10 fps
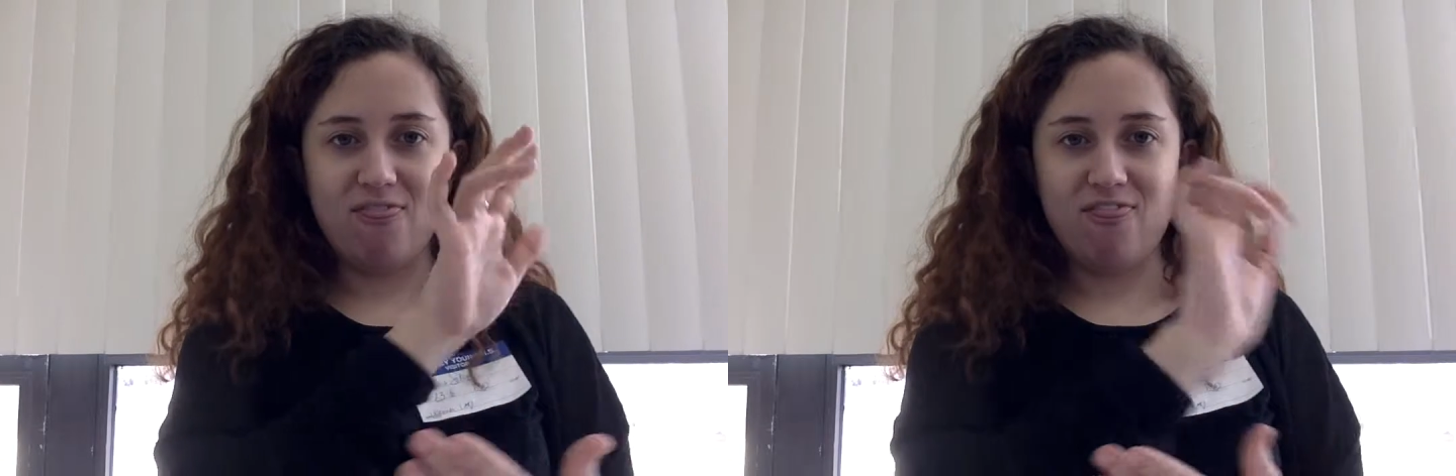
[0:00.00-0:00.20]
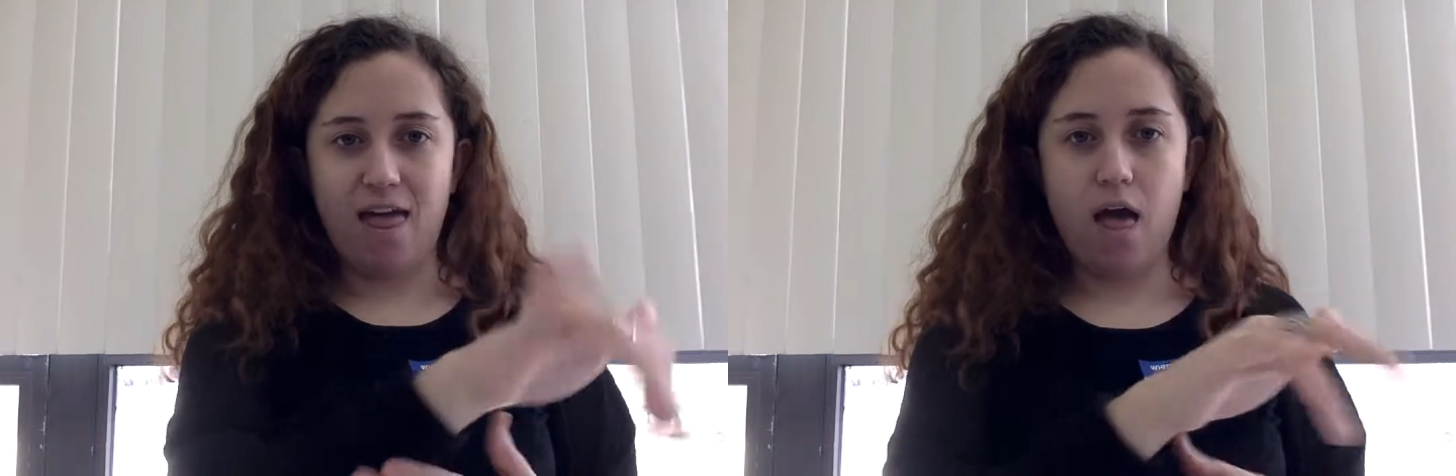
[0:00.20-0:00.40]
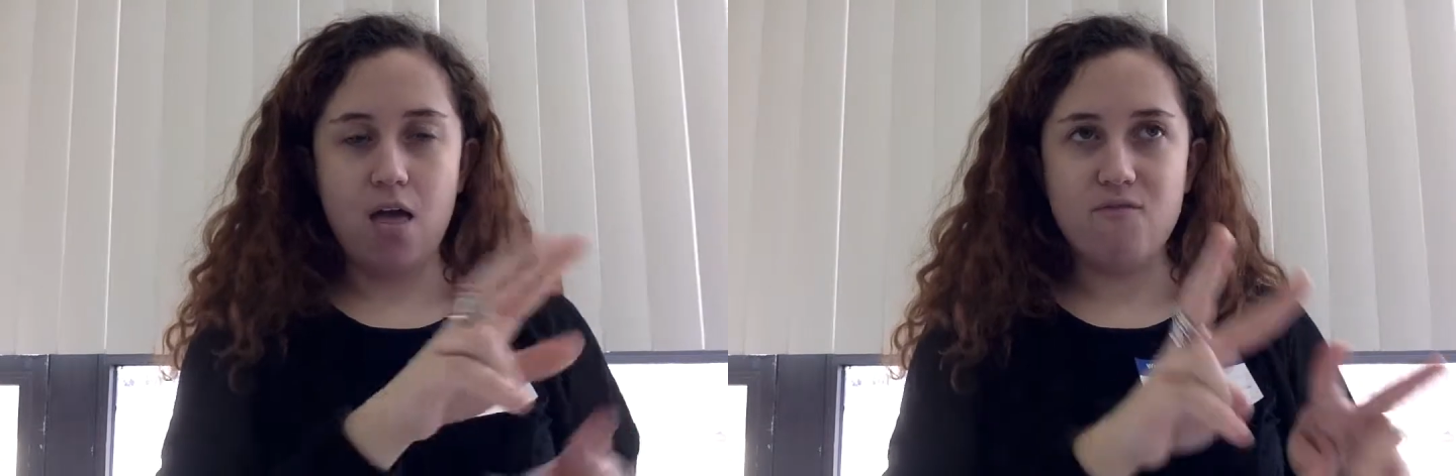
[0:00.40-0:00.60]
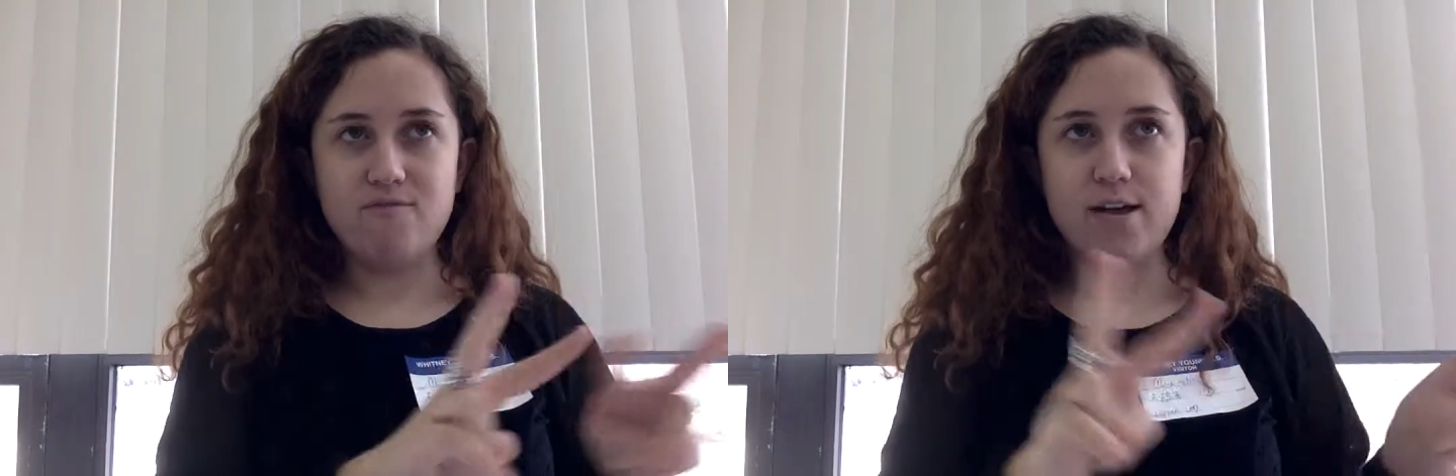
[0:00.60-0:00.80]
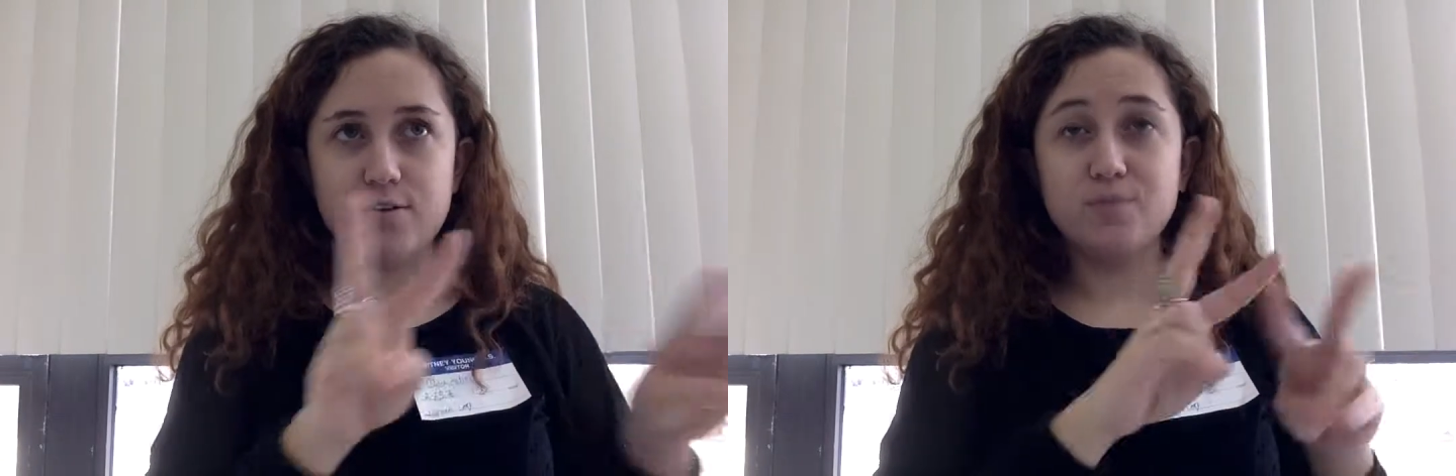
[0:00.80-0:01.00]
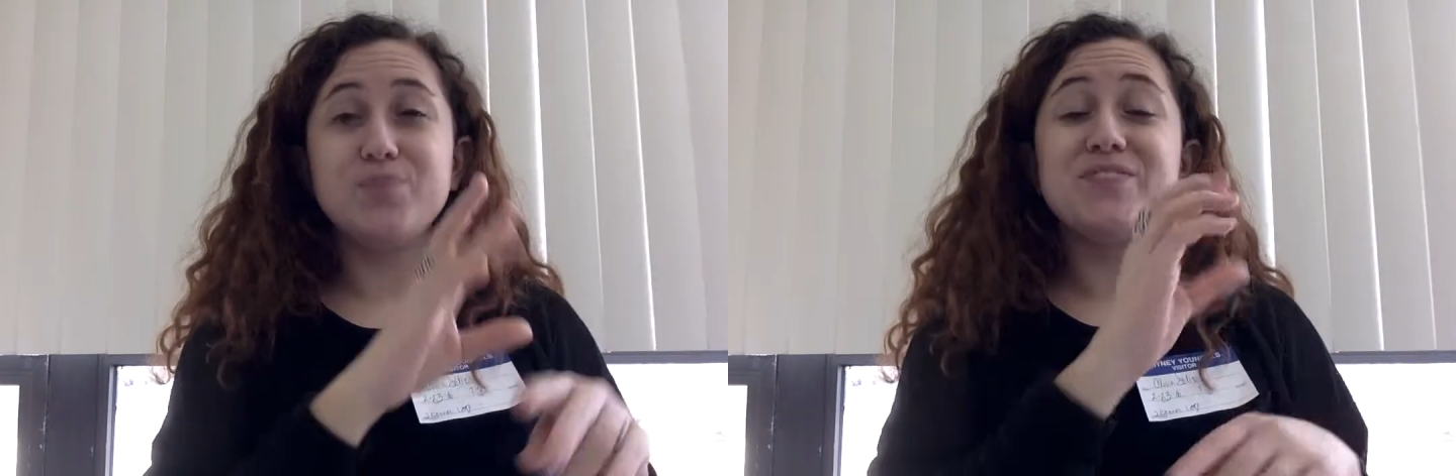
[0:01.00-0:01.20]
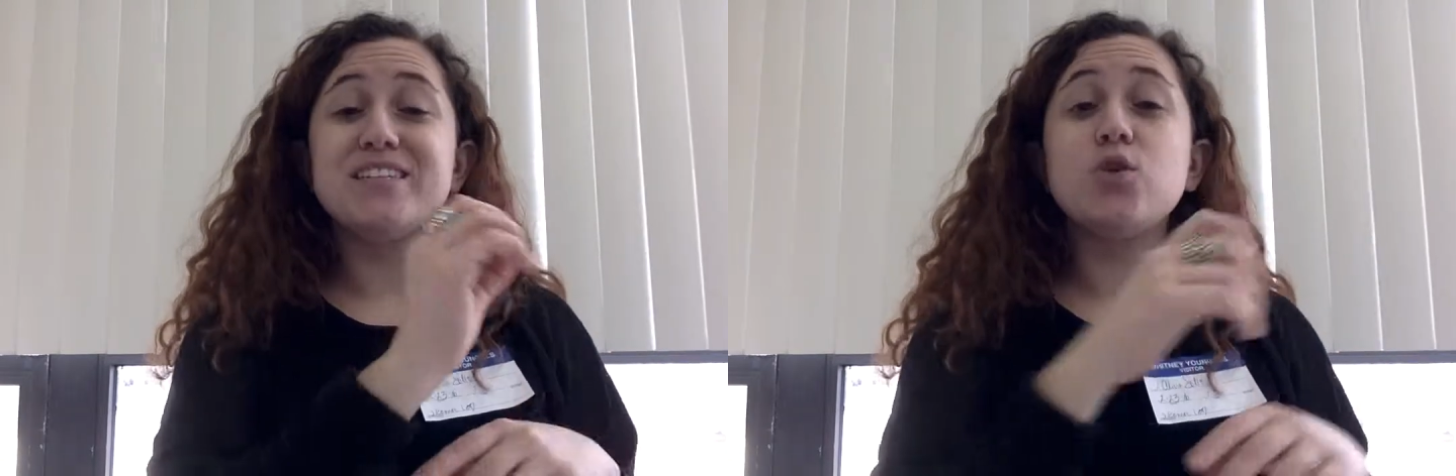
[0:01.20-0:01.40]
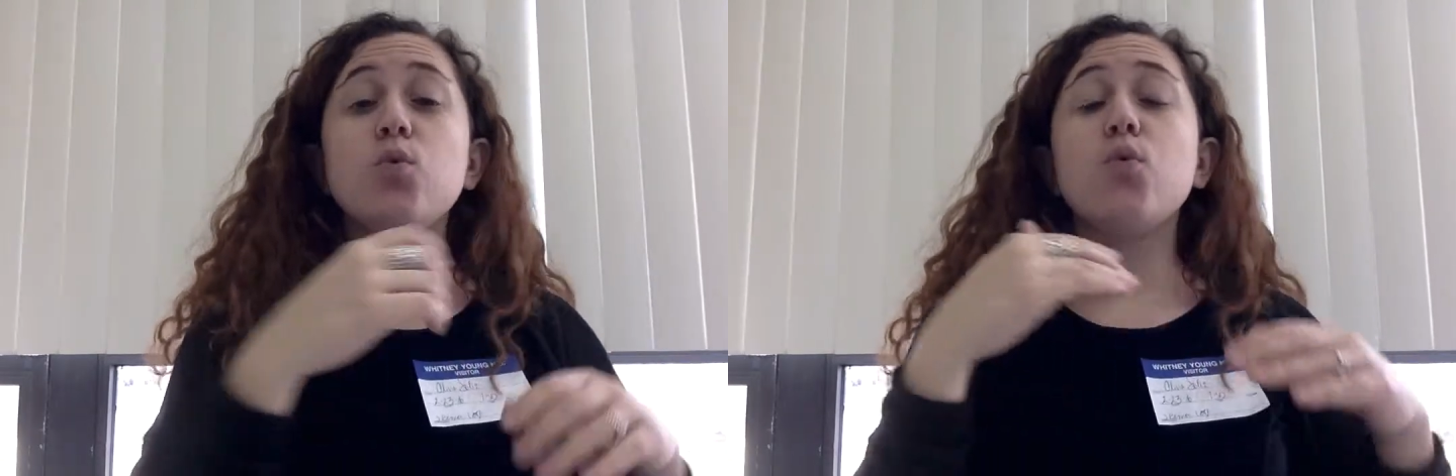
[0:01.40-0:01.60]
cancel out the same way
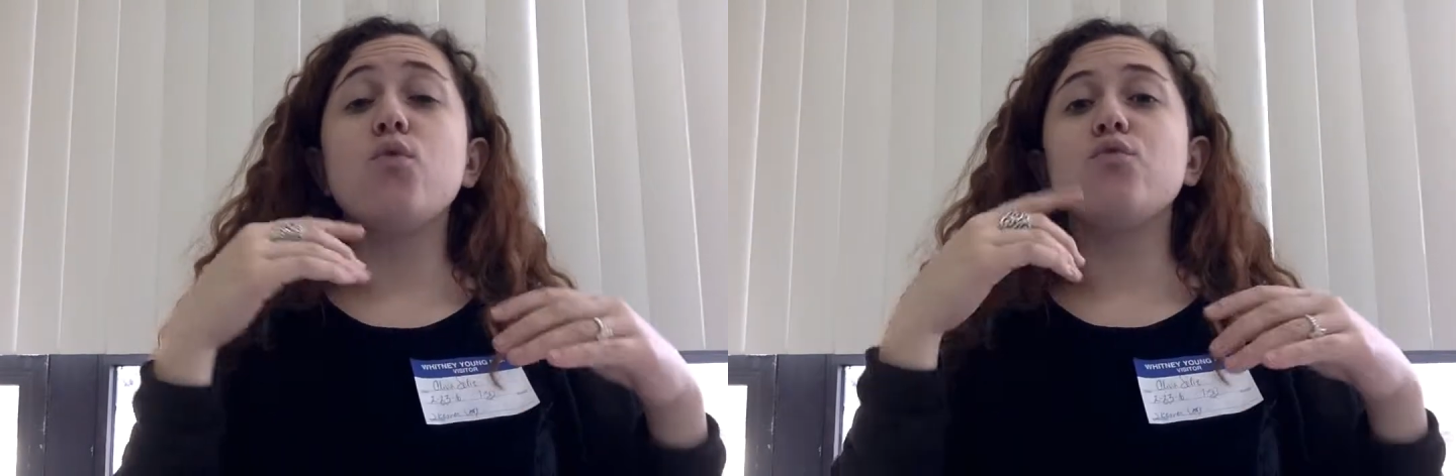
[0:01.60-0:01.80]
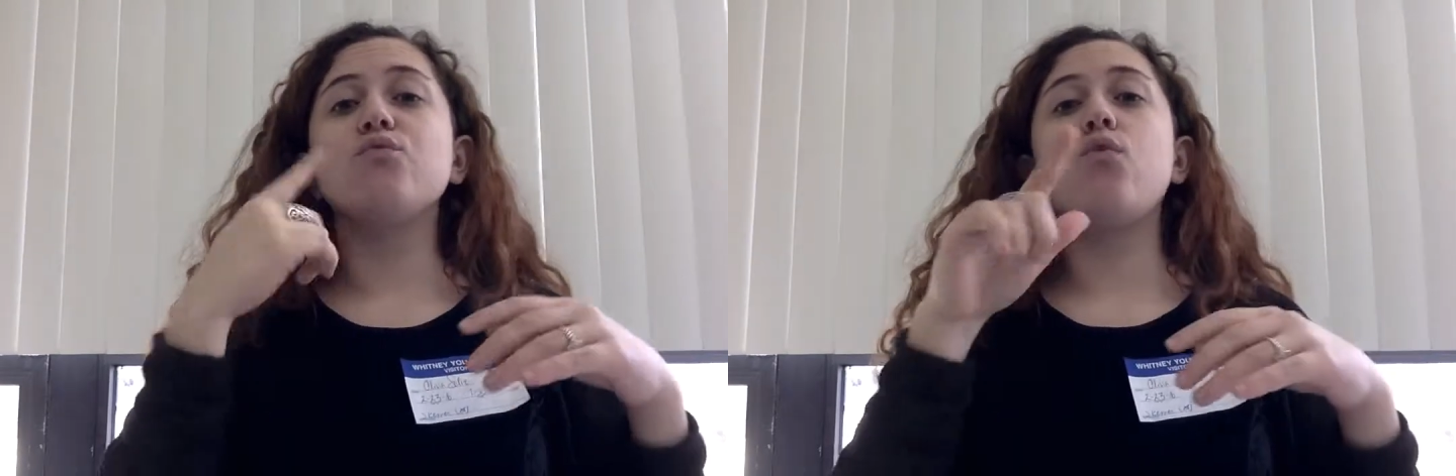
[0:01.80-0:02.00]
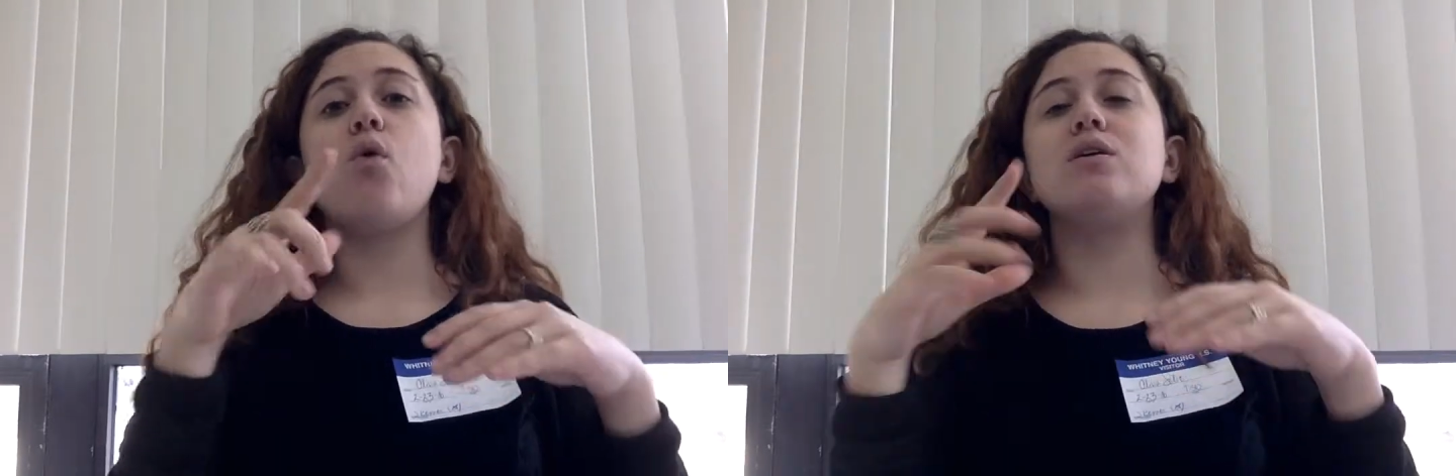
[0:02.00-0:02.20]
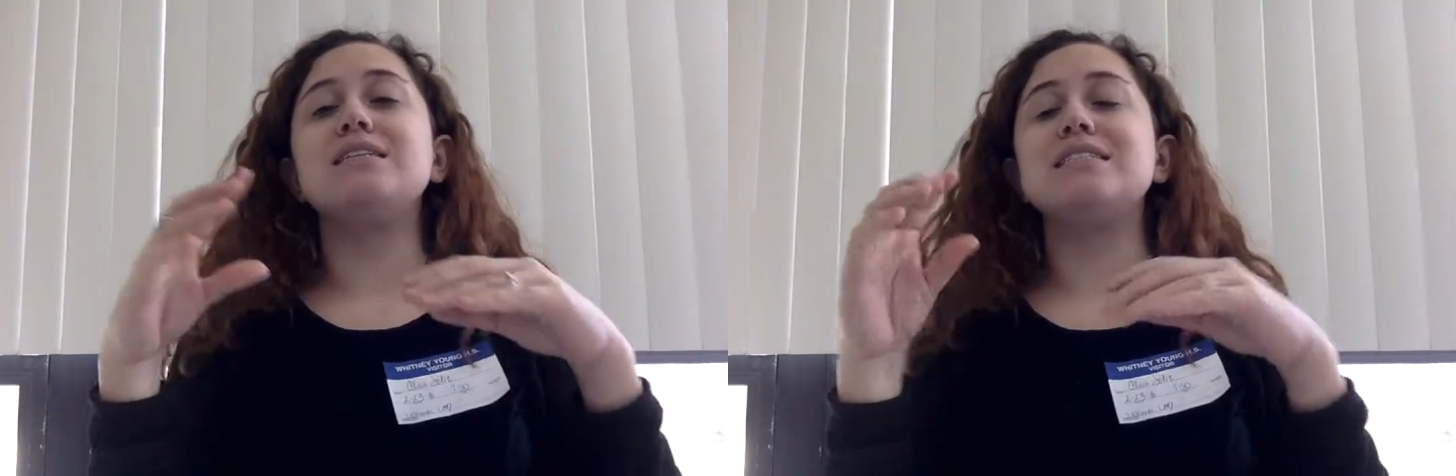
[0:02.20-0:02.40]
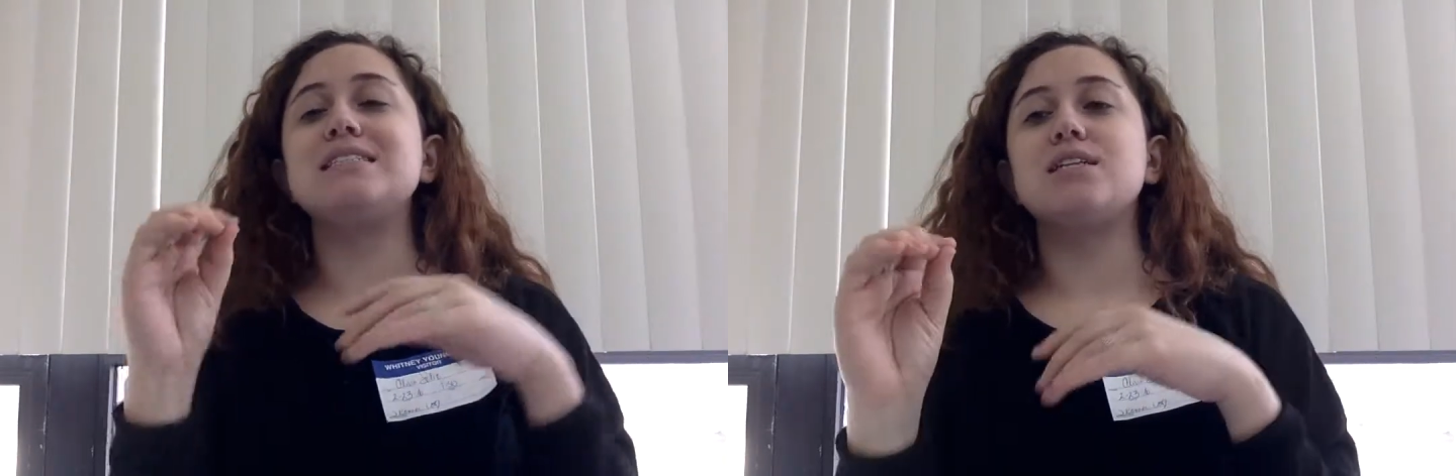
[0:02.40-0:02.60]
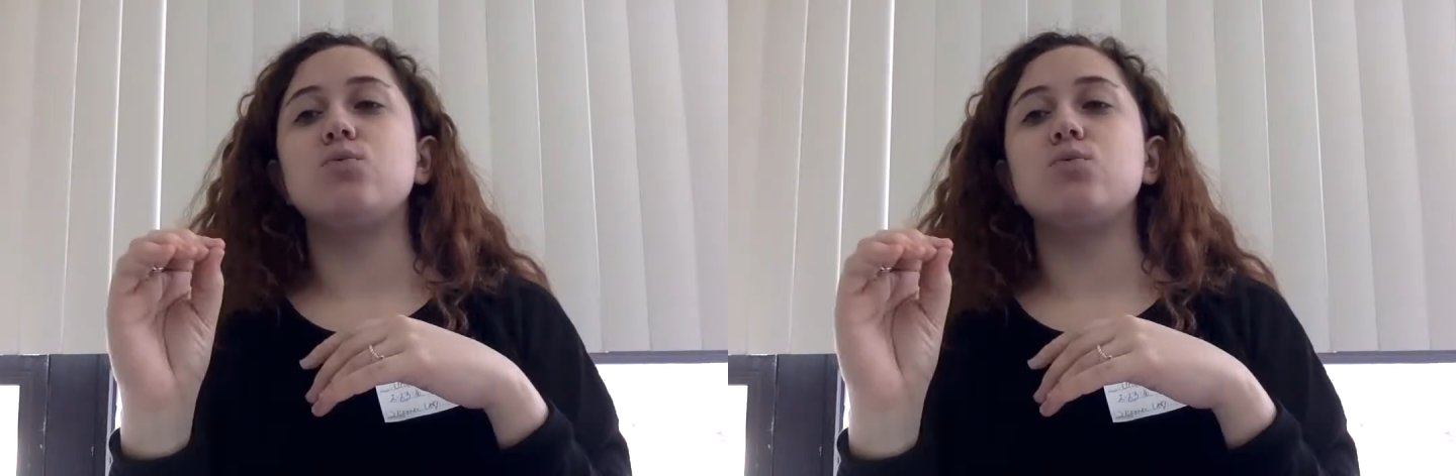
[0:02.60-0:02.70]
that 4 over 4